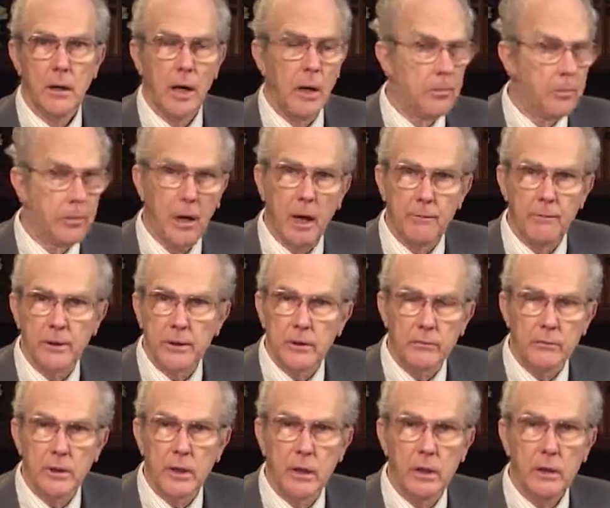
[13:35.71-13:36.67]
a prophet
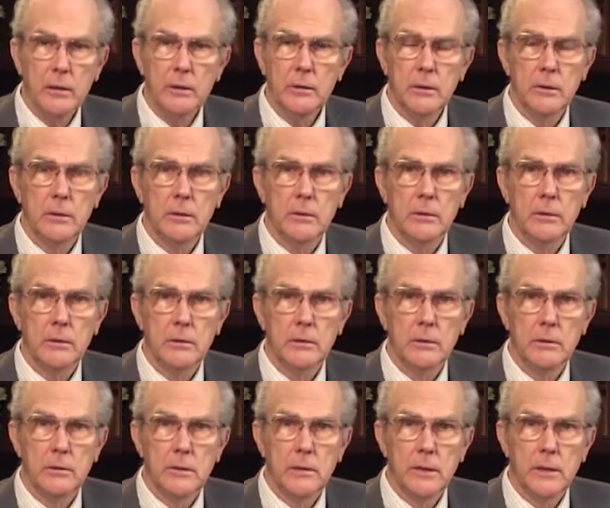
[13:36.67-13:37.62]
of God.
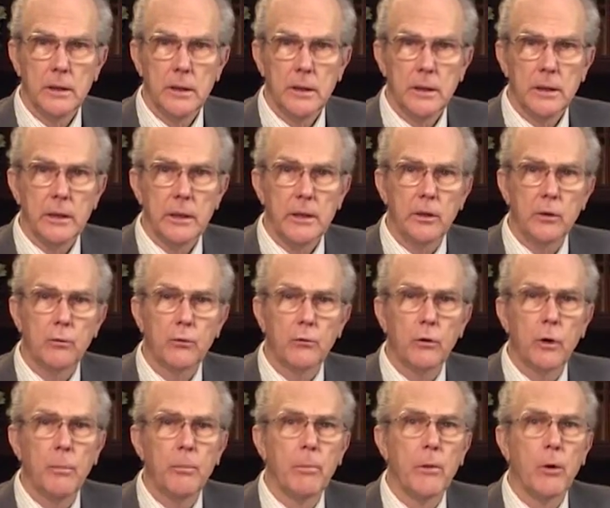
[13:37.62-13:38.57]
He's
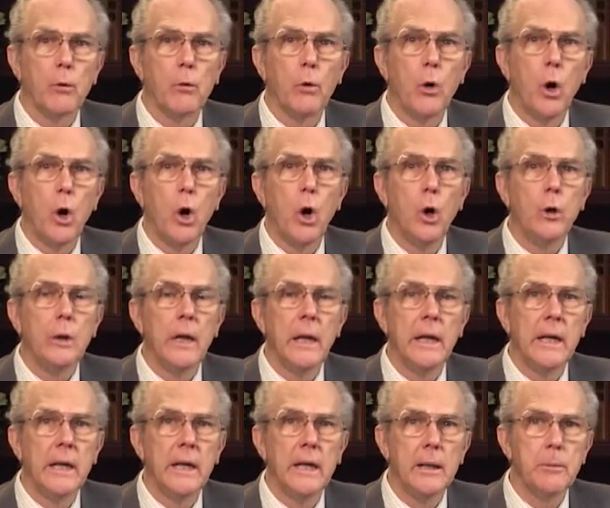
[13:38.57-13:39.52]
from the wrong
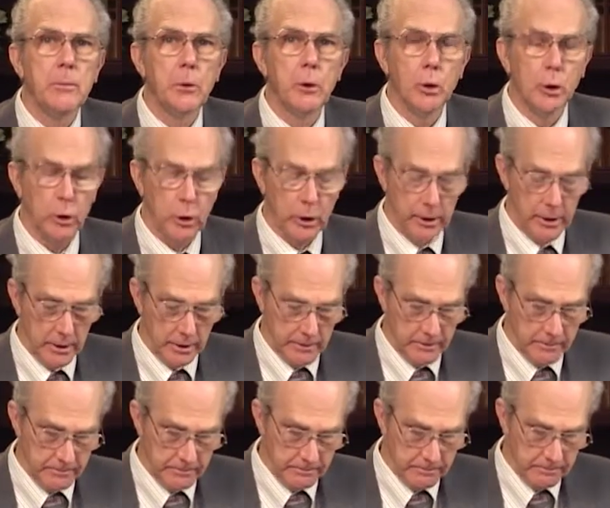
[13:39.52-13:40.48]
neighborhood.
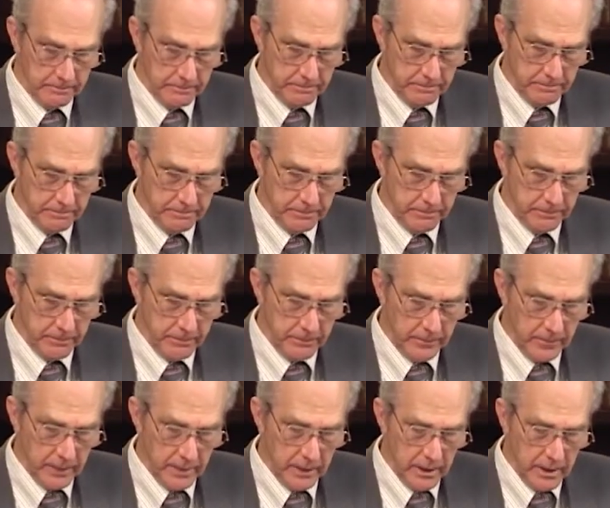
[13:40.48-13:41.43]

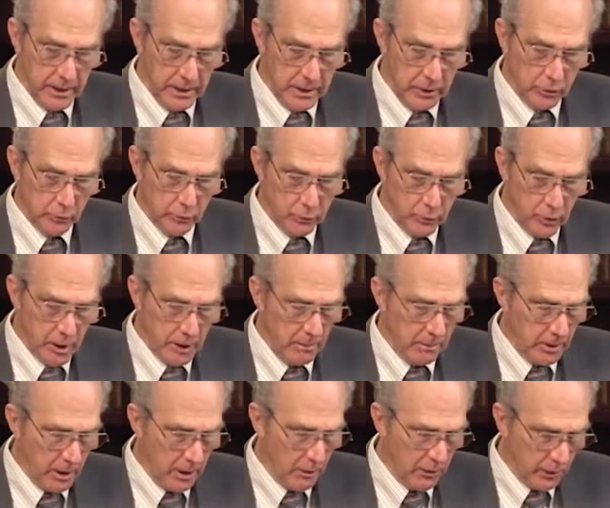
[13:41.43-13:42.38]
He's
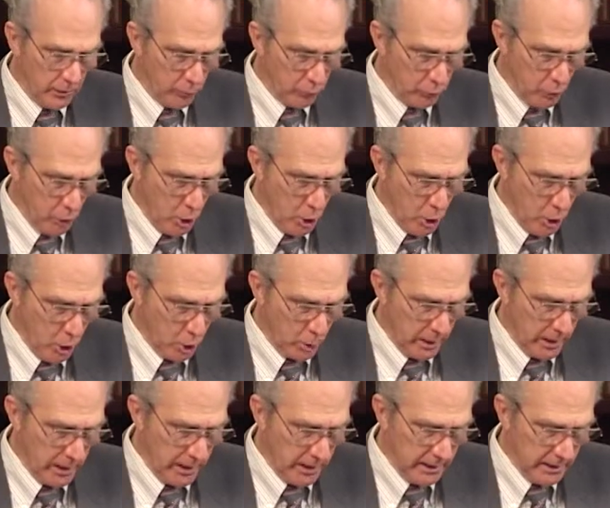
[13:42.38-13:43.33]
from the
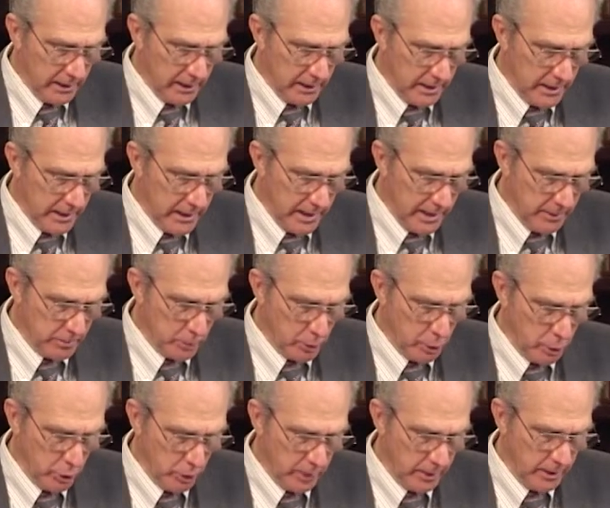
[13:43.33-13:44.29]
wrong
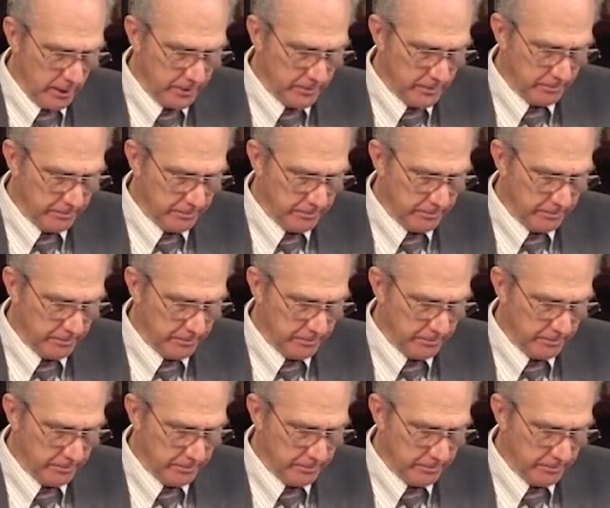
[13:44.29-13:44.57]
neighborhood.